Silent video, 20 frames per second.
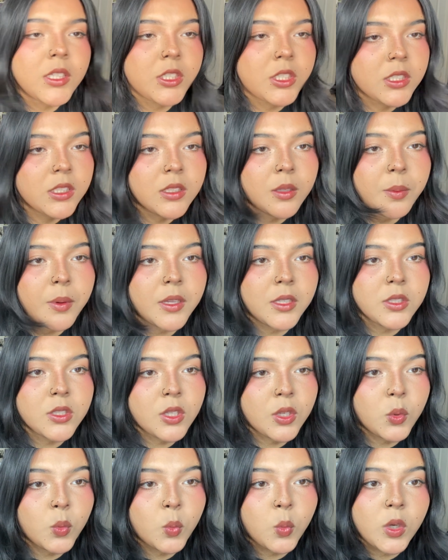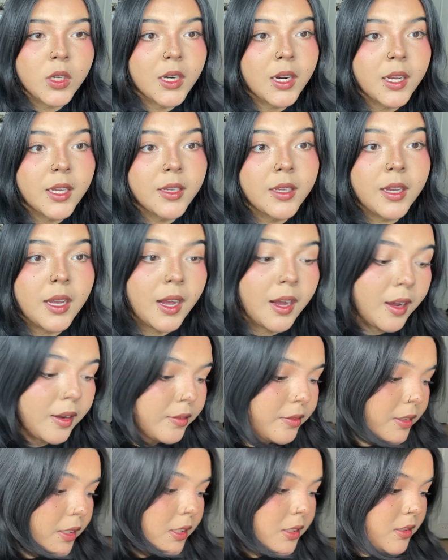just depends on what I have
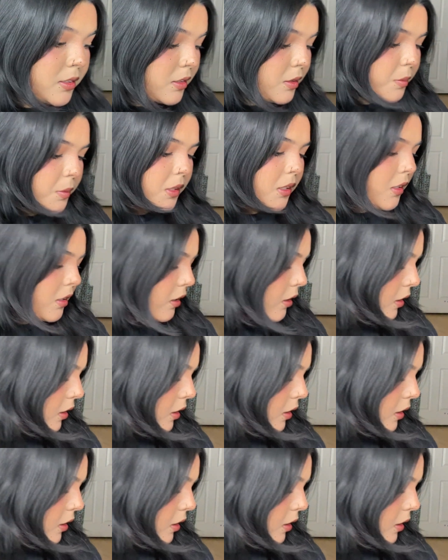next to me.